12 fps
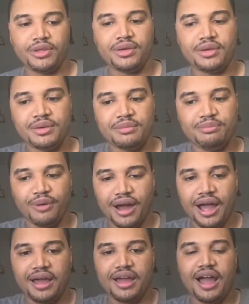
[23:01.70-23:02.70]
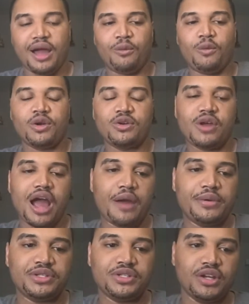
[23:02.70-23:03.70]
But I wonder how he's
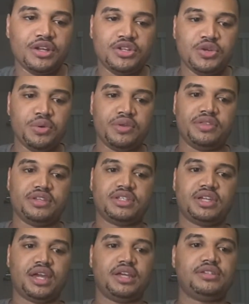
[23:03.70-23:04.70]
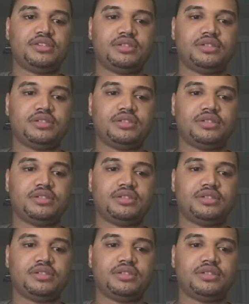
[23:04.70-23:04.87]
going to do in this case.